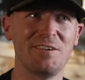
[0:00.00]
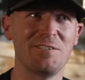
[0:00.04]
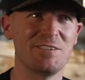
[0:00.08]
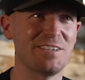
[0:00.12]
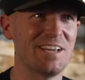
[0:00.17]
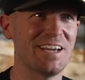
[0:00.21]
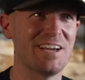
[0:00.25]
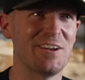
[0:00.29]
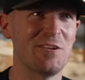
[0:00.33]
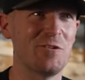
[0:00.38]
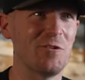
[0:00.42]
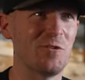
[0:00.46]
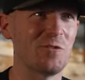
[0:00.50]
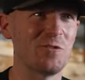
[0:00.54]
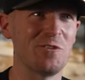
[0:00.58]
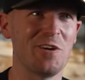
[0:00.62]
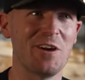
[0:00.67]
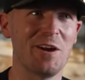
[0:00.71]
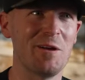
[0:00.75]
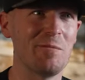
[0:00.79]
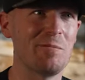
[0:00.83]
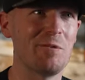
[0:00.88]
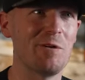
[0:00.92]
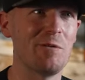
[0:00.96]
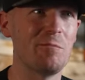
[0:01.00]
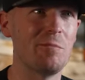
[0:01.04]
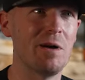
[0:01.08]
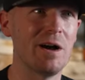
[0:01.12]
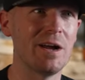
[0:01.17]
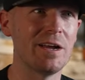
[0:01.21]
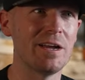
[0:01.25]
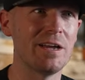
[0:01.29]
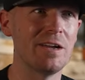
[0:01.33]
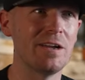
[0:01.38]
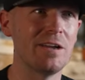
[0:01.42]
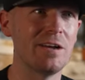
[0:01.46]
It was like an old grandpa
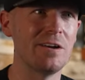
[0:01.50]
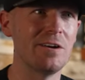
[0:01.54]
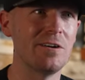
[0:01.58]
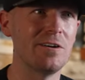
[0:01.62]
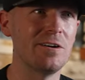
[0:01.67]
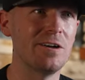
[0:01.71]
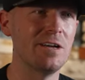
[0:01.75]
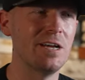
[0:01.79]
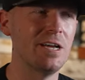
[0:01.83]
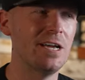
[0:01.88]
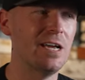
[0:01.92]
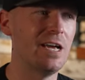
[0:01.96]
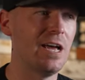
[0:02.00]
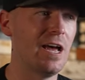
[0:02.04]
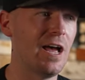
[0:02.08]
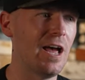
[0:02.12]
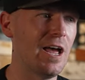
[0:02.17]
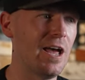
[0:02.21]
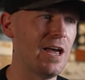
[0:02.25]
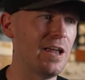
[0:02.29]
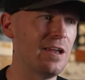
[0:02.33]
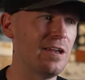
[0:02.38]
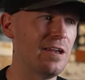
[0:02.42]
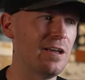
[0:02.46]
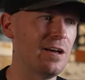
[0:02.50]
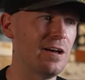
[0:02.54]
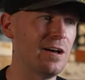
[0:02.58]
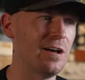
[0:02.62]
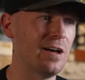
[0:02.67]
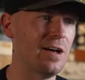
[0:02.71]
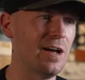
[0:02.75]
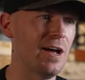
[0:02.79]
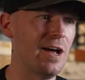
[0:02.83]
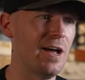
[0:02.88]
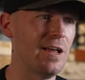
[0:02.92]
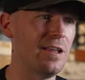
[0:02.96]
bike, you know. And
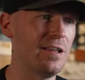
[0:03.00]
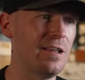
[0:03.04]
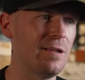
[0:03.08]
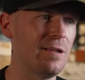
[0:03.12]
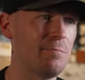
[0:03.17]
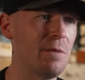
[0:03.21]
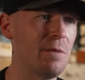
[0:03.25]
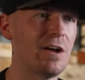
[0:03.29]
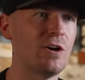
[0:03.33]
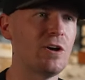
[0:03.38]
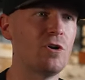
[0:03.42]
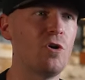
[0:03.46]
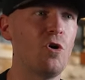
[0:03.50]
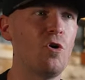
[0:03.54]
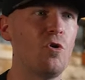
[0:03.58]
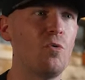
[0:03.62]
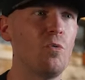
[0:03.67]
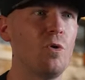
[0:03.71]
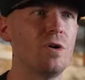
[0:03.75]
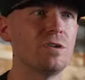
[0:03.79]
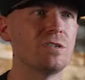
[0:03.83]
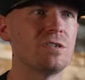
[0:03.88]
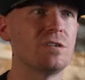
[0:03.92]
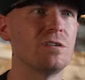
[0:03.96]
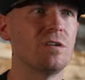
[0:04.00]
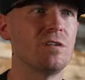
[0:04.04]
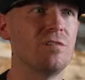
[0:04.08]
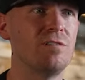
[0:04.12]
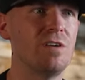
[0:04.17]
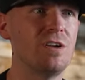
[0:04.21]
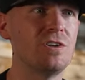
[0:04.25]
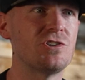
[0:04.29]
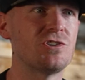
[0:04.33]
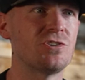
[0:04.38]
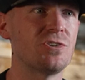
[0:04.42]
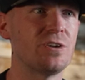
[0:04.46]
my goal was to
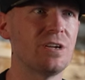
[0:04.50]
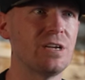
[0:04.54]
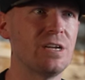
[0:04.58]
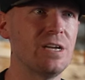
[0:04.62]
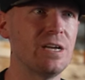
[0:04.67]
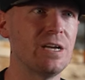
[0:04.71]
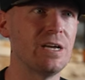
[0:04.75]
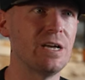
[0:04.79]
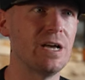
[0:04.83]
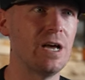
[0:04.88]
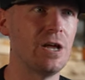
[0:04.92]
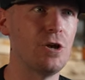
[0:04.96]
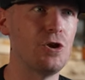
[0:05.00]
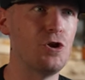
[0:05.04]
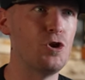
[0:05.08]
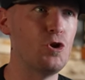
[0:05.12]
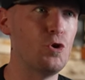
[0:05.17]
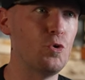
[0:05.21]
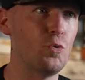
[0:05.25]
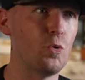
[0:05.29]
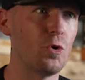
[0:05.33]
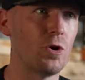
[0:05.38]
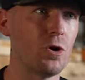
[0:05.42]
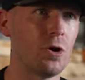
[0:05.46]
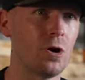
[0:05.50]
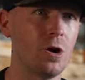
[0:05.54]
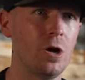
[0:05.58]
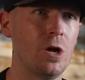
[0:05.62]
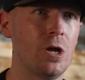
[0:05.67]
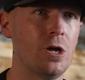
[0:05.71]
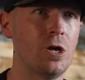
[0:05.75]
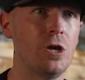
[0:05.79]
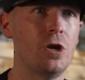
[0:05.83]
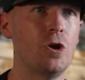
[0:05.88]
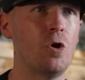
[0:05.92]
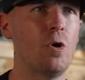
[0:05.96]
eventually get a newer,
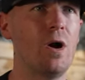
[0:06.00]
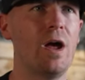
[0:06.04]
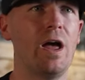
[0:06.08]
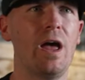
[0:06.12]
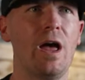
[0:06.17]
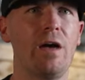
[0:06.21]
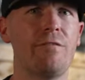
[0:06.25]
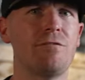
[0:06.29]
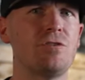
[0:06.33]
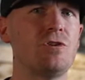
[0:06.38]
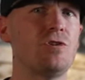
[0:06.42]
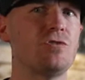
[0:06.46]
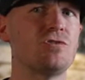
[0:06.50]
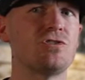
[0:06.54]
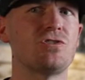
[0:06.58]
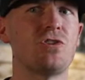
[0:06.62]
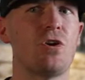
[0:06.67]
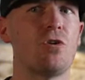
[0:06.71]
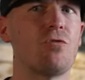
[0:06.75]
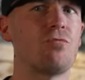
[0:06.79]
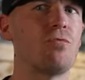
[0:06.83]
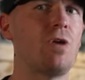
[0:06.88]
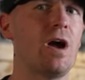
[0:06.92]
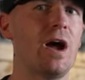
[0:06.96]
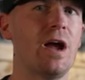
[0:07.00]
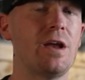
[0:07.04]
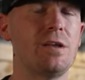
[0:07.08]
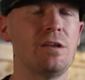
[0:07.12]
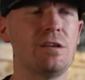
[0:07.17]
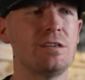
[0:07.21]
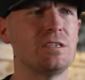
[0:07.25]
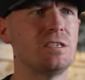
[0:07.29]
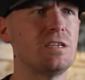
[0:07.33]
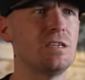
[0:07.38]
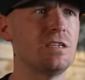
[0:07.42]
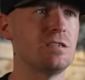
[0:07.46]
you know, after you start riding,
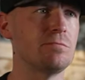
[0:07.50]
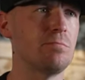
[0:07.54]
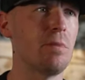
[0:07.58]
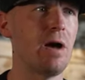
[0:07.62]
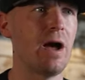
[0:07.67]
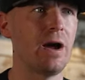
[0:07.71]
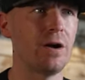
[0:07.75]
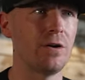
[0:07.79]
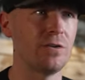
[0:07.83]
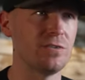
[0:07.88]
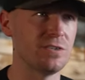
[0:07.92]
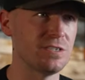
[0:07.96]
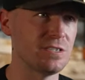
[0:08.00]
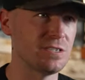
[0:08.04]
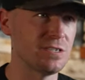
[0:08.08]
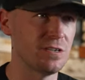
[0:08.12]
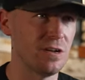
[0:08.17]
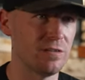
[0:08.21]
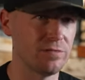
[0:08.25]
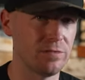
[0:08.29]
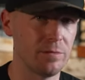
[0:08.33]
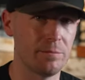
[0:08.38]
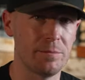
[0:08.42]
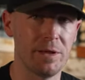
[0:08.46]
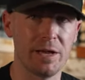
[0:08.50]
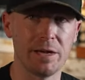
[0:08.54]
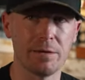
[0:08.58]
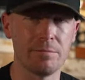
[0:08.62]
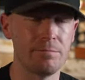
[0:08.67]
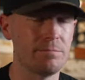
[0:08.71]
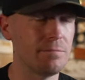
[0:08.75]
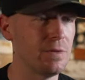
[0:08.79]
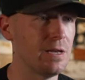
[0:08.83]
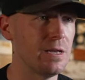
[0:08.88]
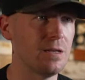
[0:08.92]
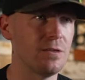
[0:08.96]
you see these baggers and stuff. I'm like,
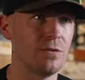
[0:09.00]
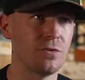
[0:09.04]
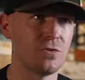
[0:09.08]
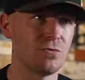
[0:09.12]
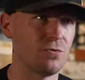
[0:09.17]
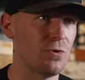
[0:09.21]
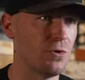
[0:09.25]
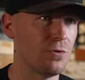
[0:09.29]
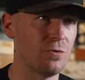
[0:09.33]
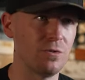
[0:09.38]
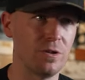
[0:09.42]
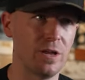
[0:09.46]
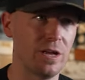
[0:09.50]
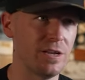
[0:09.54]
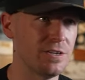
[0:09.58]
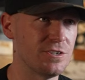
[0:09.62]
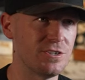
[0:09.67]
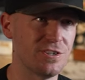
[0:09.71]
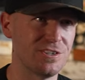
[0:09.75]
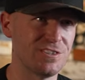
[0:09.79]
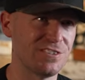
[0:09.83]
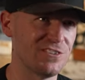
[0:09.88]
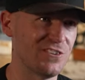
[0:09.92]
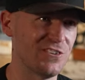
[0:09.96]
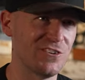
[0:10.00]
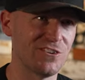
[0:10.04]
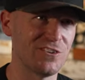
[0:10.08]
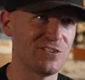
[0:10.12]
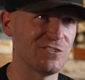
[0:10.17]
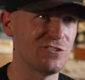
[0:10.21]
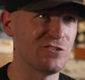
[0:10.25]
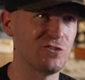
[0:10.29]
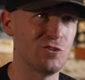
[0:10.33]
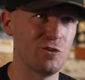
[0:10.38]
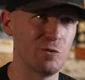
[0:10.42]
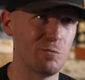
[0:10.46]
man, those Road Glides just look
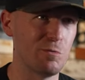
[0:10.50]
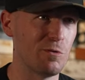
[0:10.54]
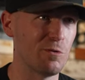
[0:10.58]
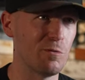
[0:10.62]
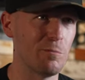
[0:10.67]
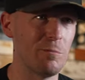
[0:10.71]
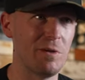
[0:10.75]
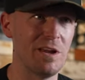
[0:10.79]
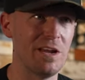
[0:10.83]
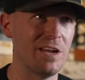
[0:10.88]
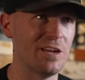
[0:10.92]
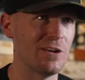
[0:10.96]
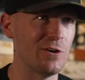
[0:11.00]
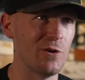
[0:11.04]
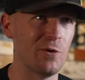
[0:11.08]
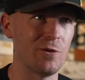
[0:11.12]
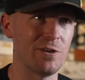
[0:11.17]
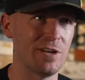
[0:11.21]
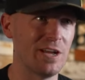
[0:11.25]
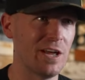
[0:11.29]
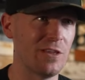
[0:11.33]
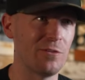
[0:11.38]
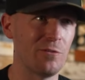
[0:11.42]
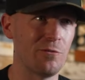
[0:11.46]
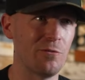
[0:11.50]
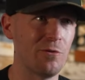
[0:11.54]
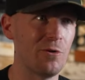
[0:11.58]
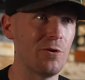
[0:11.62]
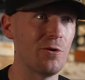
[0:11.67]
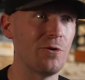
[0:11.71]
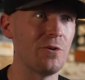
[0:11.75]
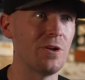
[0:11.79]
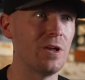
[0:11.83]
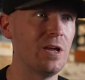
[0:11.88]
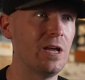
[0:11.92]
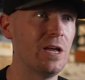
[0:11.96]
super mean going down the
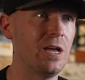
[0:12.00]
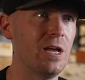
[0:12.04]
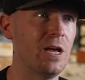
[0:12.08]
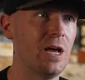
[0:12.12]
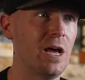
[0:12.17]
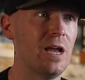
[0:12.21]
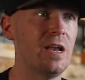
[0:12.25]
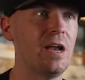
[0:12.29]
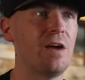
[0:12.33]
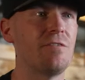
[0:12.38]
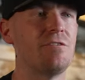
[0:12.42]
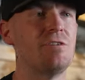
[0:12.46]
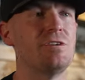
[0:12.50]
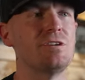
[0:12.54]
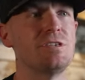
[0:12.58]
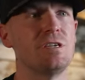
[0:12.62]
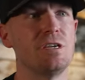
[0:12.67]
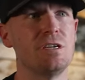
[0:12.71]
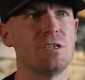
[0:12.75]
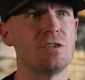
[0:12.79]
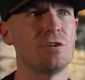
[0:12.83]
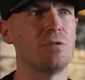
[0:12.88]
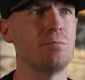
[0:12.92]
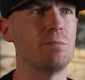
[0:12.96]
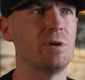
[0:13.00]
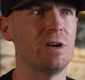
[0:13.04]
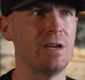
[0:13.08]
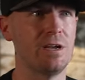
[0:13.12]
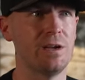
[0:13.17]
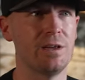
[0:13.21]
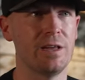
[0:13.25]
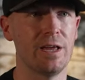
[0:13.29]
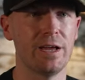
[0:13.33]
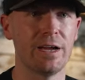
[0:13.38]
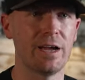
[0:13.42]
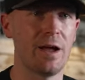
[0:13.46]
road. And after you see so
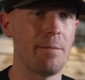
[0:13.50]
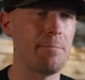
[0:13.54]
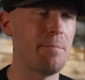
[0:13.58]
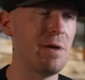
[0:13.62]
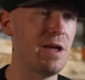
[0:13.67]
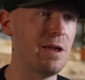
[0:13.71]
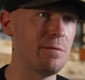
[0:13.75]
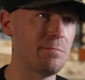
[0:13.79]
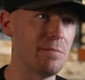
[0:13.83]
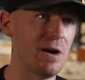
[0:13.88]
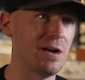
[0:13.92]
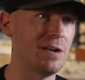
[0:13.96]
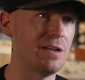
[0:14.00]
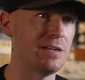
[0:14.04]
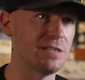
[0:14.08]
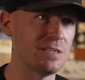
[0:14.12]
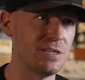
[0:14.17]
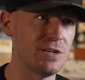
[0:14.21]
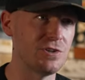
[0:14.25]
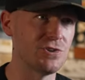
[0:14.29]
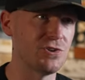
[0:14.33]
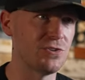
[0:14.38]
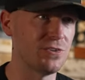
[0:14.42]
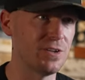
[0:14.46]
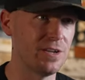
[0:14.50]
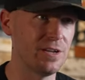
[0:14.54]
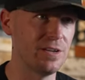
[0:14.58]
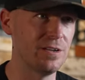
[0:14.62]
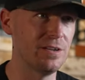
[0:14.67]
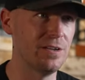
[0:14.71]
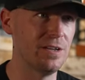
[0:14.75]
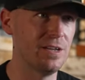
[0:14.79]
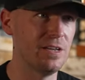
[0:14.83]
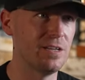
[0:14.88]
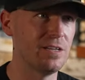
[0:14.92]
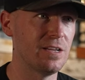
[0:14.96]
many, like, I made my decision that
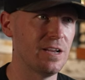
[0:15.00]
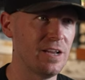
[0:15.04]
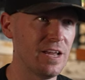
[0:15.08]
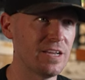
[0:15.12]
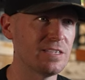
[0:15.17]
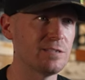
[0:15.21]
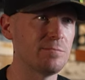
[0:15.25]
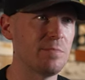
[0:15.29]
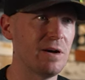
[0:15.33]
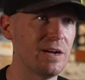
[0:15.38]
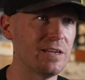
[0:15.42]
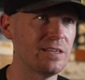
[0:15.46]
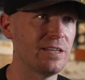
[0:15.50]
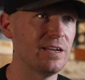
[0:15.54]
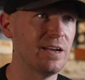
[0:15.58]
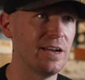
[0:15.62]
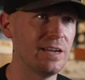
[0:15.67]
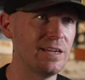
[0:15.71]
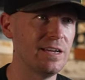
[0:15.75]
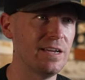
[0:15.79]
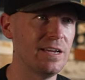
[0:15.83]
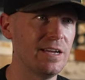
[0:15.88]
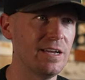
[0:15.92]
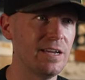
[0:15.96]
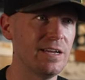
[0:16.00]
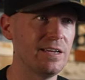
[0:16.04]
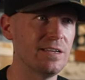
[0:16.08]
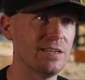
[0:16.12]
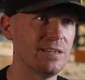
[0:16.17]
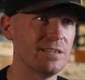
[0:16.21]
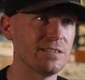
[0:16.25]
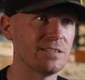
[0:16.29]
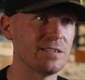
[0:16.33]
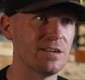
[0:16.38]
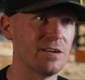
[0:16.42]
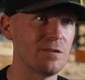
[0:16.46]
the next bike that I get
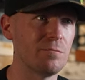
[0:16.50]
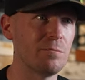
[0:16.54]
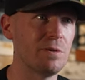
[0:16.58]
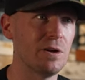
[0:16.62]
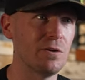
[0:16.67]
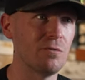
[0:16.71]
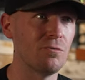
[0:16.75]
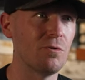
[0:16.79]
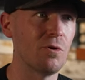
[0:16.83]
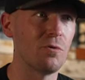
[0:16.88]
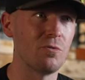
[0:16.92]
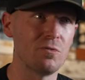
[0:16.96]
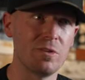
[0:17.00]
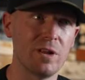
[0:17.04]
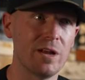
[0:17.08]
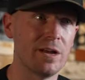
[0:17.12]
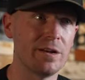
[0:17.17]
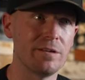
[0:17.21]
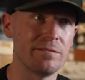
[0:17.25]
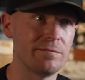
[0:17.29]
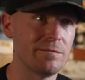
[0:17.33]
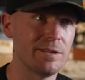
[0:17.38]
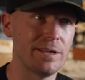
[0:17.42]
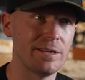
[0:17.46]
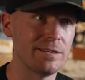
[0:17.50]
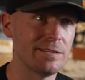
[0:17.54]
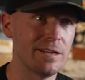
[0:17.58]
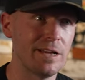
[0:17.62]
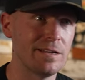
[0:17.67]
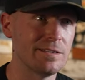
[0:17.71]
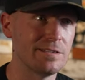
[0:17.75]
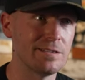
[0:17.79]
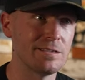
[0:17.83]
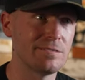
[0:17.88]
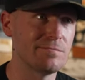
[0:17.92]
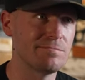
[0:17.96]
is going to be a Road Glide. Like,
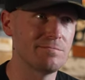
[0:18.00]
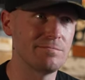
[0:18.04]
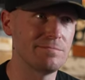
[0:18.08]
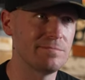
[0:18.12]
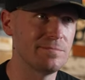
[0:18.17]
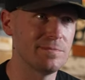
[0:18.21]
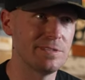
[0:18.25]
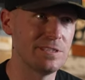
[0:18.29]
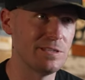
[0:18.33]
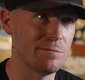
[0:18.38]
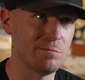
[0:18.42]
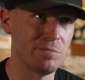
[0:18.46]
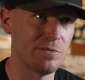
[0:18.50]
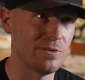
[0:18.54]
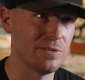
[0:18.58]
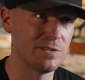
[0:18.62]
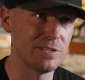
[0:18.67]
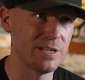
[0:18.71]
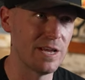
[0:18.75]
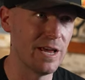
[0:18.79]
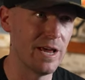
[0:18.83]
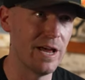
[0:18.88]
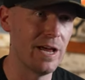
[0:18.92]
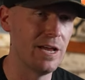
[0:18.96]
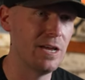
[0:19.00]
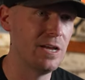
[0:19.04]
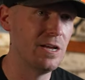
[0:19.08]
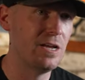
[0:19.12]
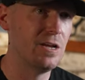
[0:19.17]
that's simple as that.